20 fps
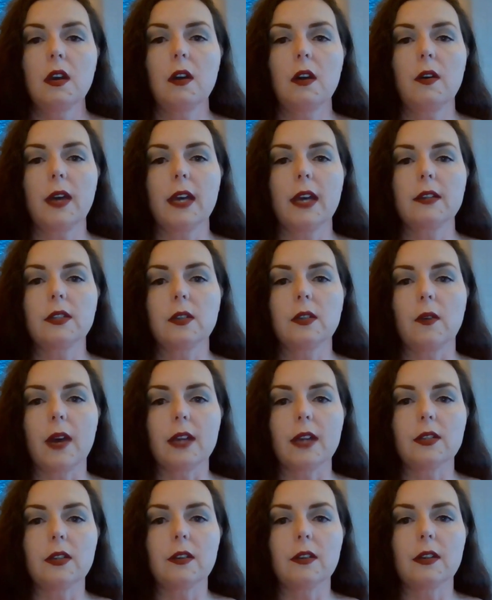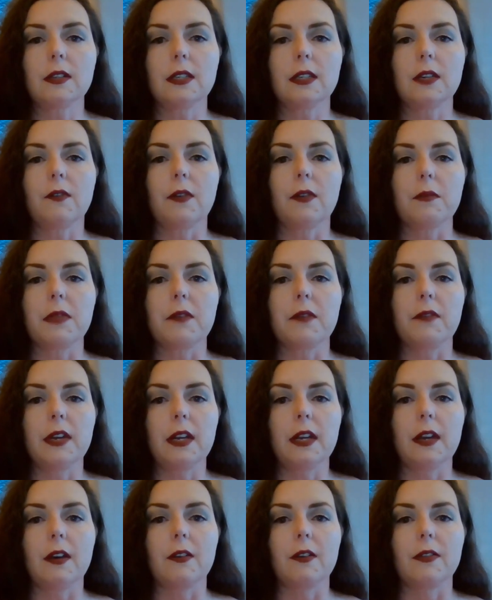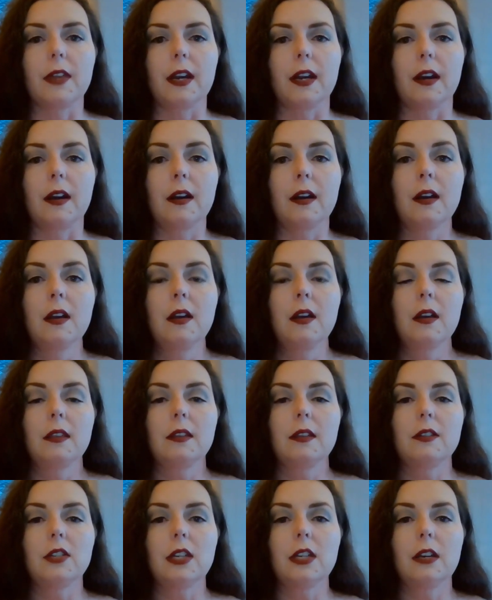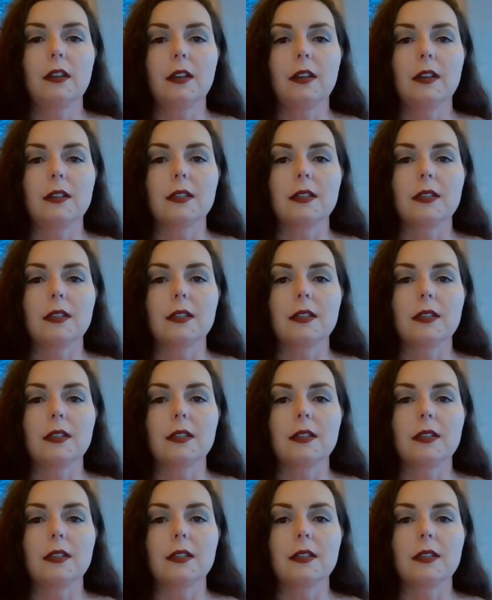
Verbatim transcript: Okay, so as you can see from the video there, the chili